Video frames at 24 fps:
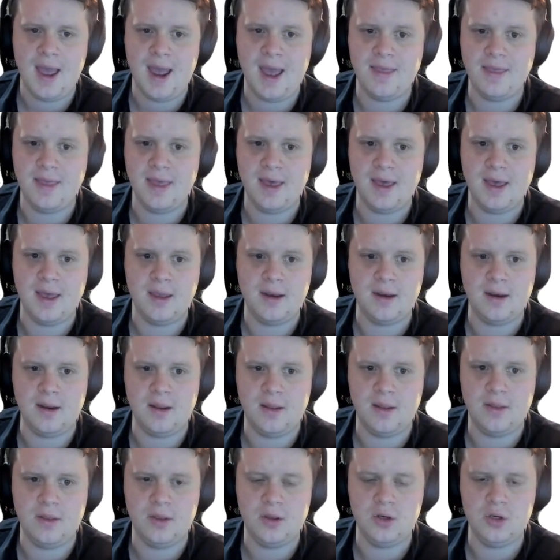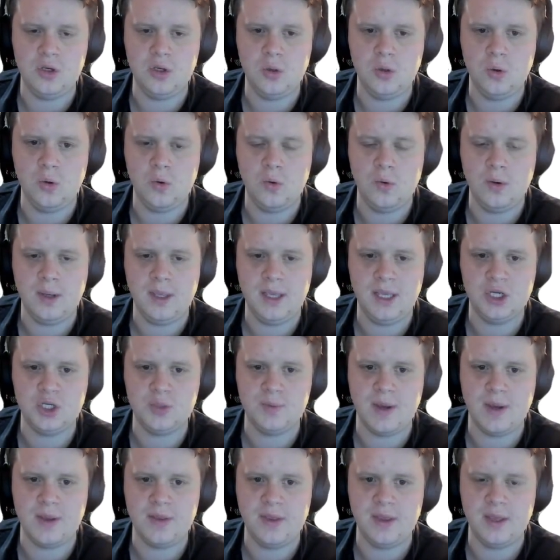And then the
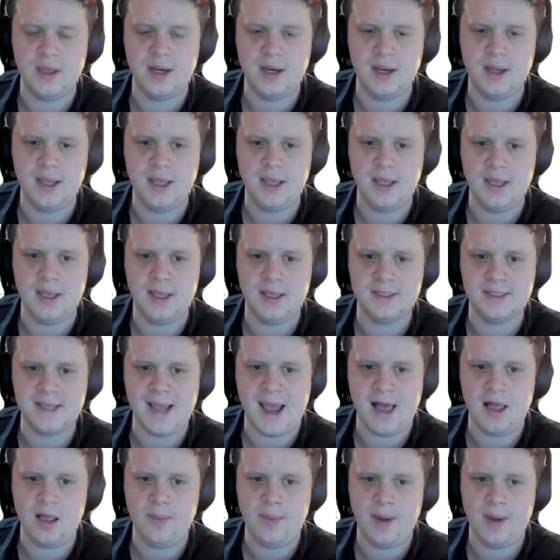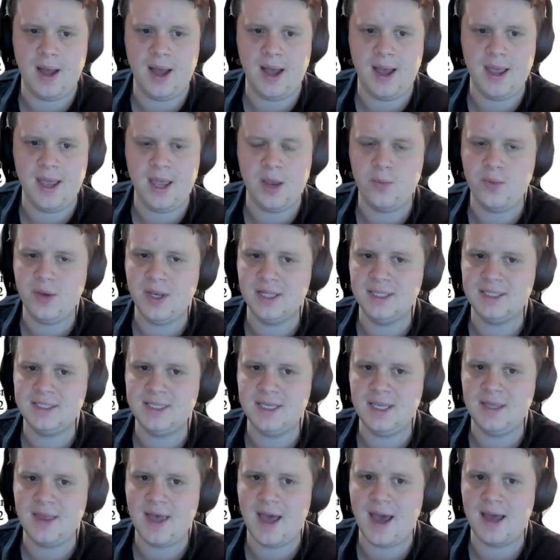new-ish method is Alibi, and we can
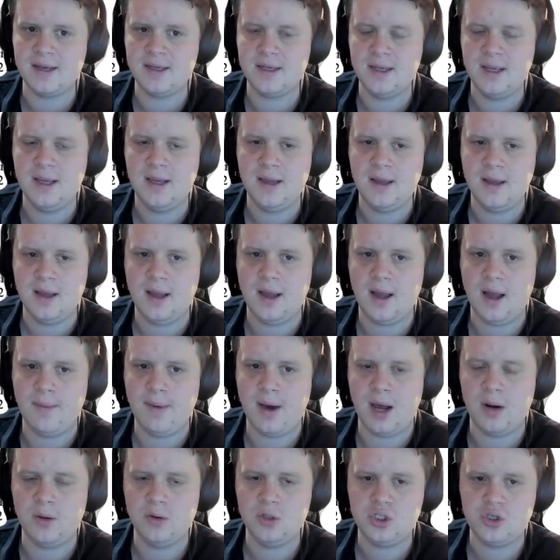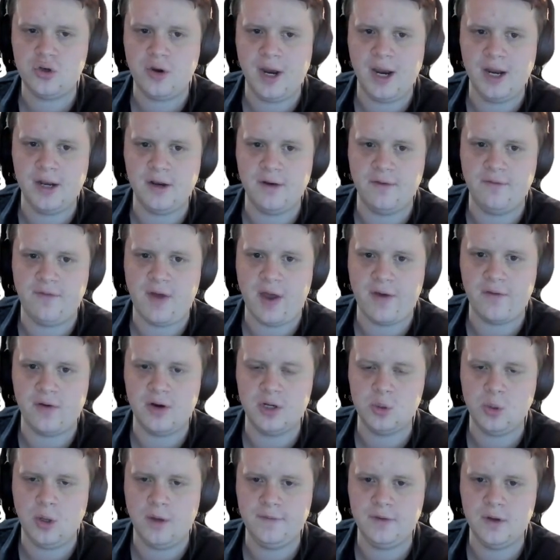see that a model was trained on
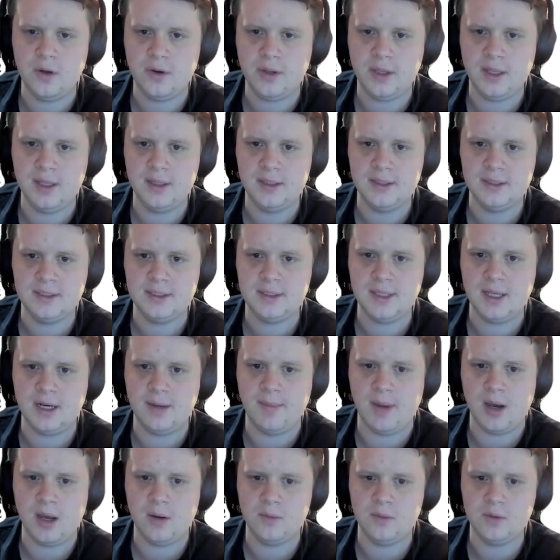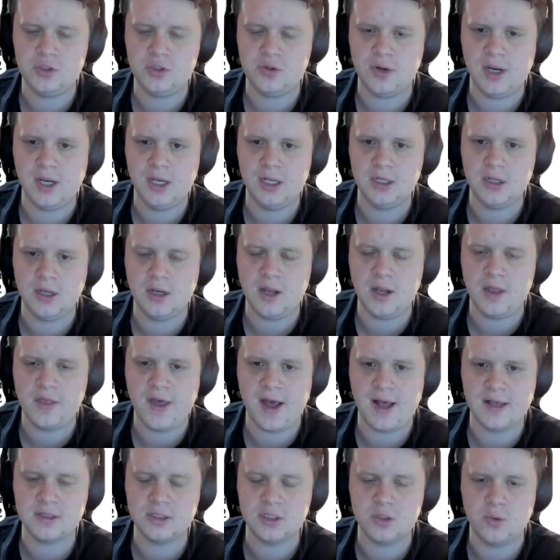512 tokens, and a model was trained on
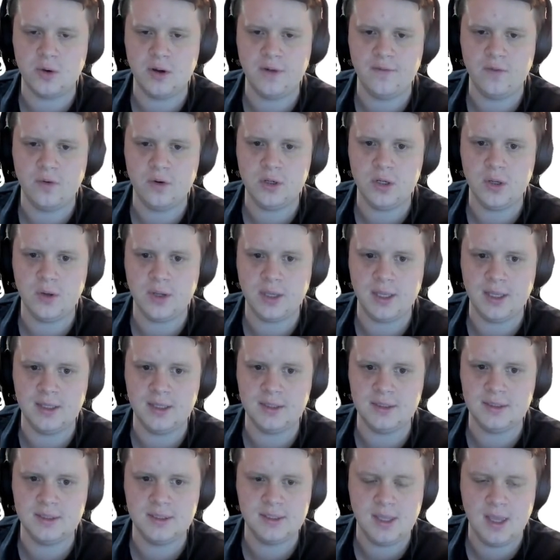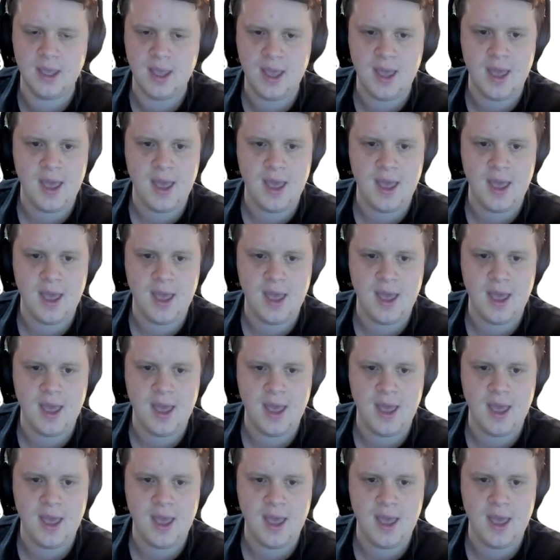1,024 tokens.